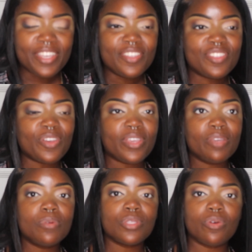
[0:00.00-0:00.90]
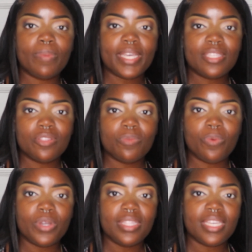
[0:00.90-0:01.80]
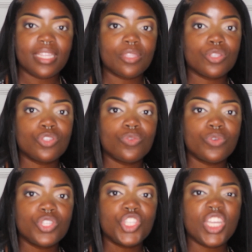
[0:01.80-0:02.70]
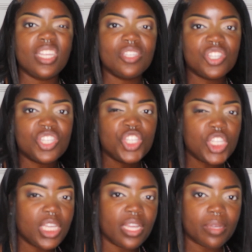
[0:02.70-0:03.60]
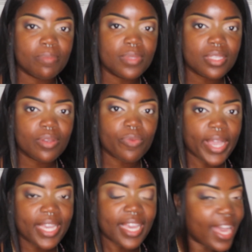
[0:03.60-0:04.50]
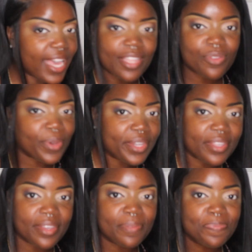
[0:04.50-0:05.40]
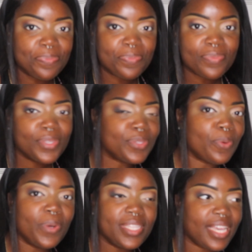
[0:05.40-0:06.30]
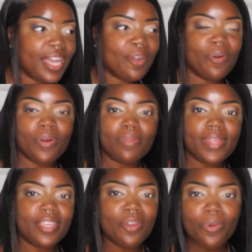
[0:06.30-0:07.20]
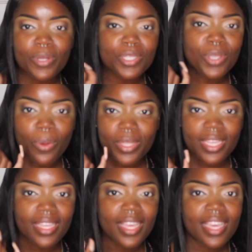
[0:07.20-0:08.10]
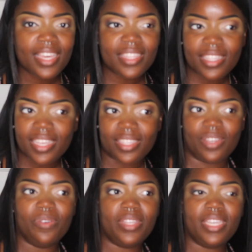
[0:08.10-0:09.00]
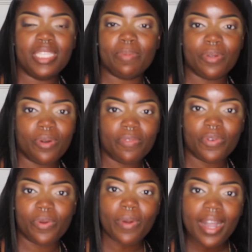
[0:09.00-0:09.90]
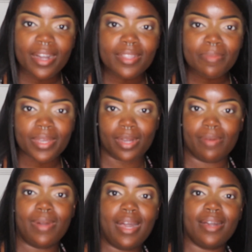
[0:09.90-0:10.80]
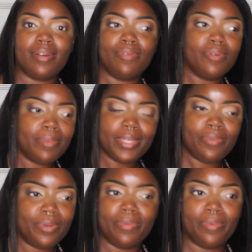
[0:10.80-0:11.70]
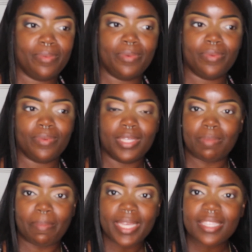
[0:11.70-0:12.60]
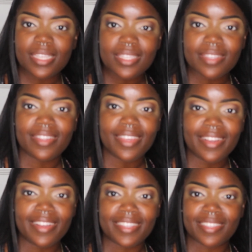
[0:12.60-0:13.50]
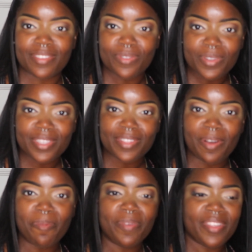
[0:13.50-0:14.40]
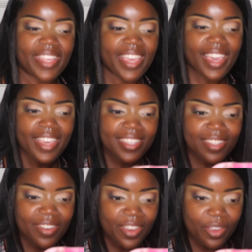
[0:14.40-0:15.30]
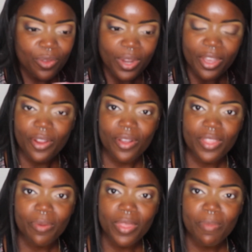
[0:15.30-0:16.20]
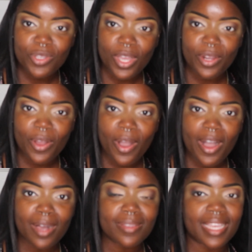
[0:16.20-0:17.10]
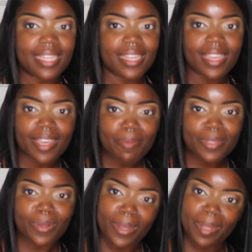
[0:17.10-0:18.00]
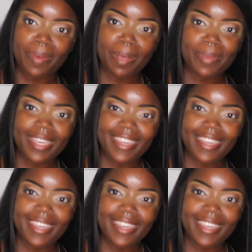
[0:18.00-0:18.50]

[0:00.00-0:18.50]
So it was so bad to the point that the store changed GMs, right? I had no idea. So one day I call, I'm like, yo, where's Tony? And they're like, Tony, he's been gone for a while. I'm like, oh, wow, who, is my bed set still there? Is the store still open? They're like, yeah, it's still here. You that girl that they've been trying to call? I was like, dang, y'all been talking about me?